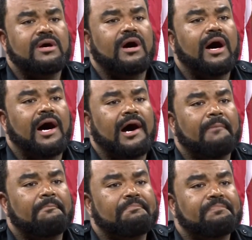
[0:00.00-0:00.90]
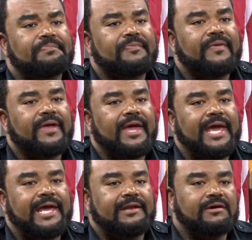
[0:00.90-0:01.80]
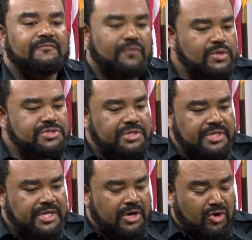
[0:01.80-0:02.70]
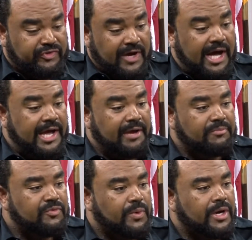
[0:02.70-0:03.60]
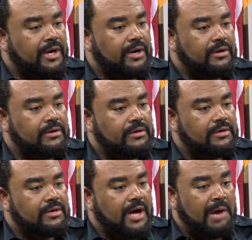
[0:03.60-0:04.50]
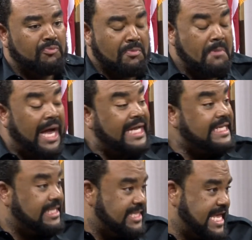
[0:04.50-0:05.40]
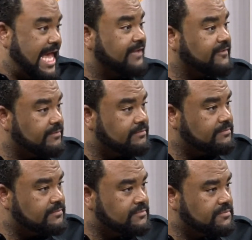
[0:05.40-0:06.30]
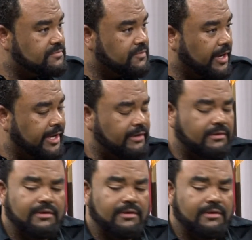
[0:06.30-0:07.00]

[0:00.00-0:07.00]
And unfortunately, there are times where I'm reminded that, right?